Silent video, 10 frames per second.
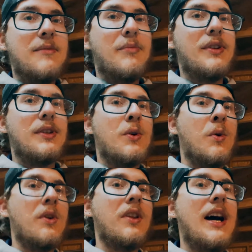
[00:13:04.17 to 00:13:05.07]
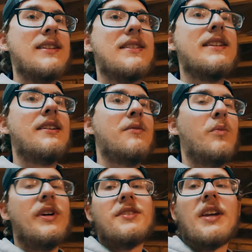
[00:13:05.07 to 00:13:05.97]
and put the corner lights in,
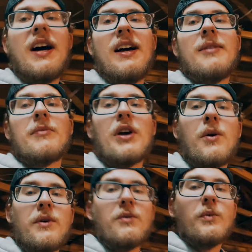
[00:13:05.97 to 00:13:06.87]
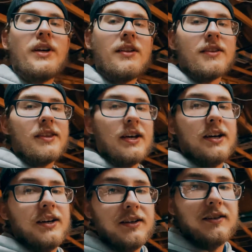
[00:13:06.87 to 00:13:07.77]
which I am going with
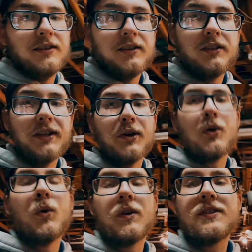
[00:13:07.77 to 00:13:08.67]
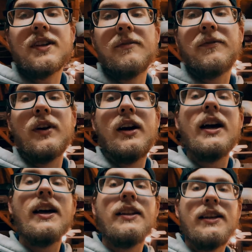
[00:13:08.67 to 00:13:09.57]
clear corners up
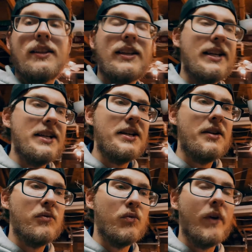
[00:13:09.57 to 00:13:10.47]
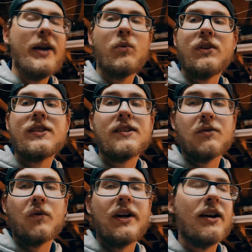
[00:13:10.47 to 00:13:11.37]
front and then the red ones in
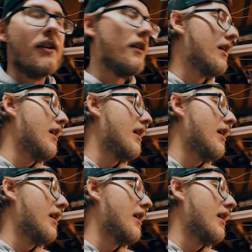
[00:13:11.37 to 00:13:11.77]
the rear.